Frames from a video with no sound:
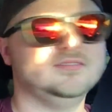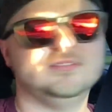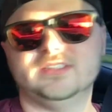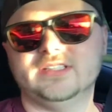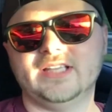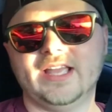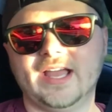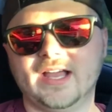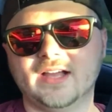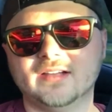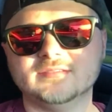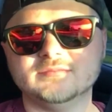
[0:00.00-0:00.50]

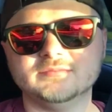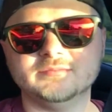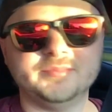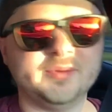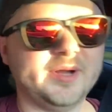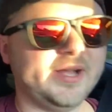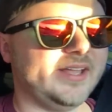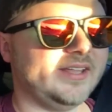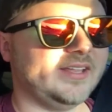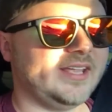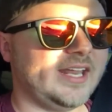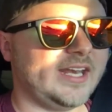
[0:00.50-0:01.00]
yeah.
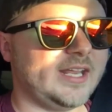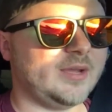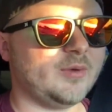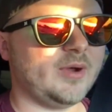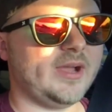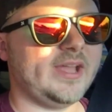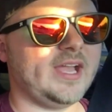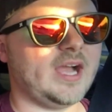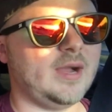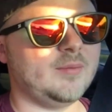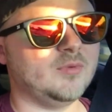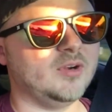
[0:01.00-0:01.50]
But
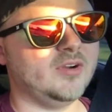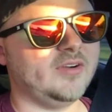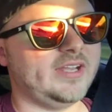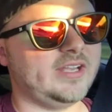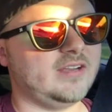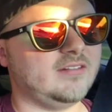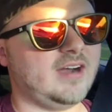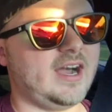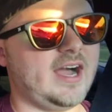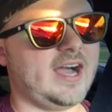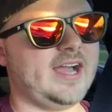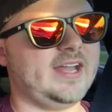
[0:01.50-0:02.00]
anyway, I'm really
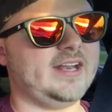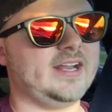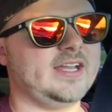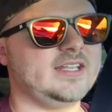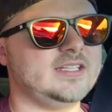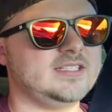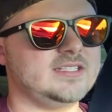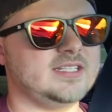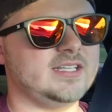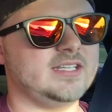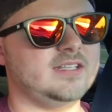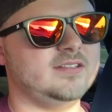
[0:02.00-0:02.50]
glad I
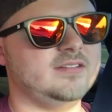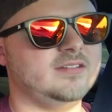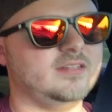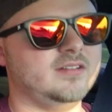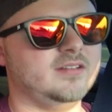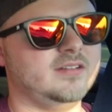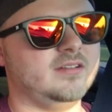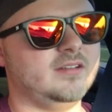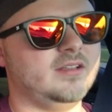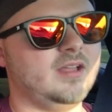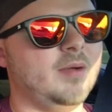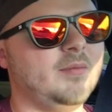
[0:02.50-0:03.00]
did.
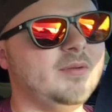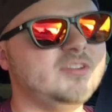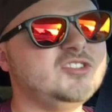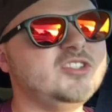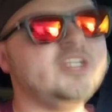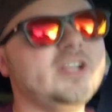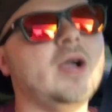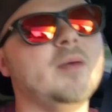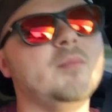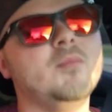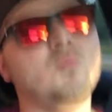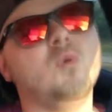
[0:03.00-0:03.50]

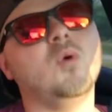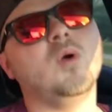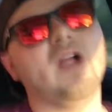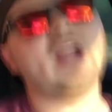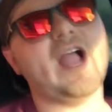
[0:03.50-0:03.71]
I'm more